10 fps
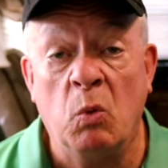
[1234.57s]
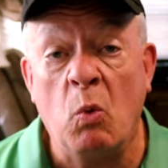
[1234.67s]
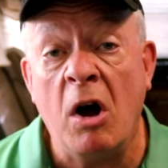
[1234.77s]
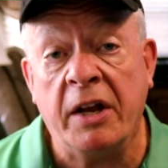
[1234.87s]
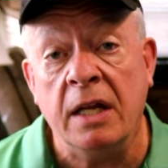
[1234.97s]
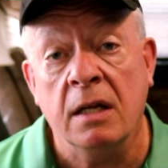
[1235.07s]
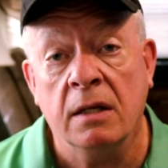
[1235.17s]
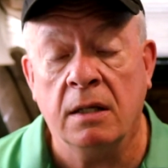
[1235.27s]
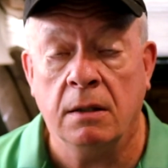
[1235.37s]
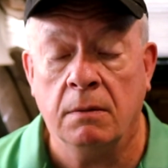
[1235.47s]
wonky,
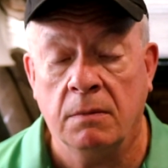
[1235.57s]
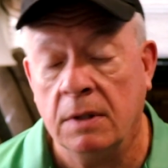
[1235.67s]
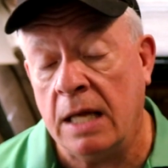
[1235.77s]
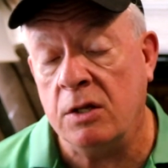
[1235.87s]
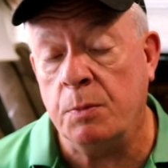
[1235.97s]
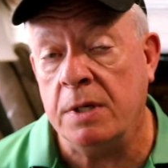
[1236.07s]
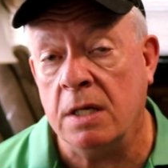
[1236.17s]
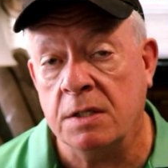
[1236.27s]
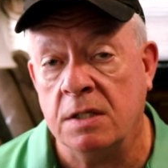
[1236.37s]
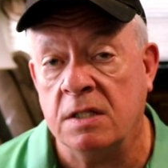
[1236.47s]
and that
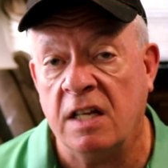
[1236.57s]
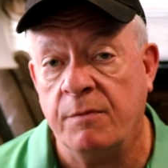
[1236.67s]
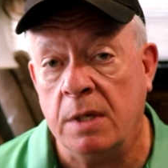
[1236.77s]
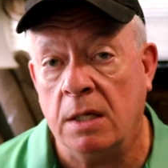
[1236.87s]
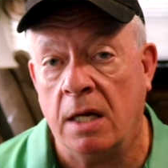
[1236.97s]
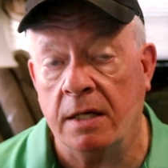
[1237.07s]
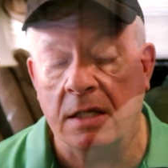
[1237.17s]
UPS has saved me a lot of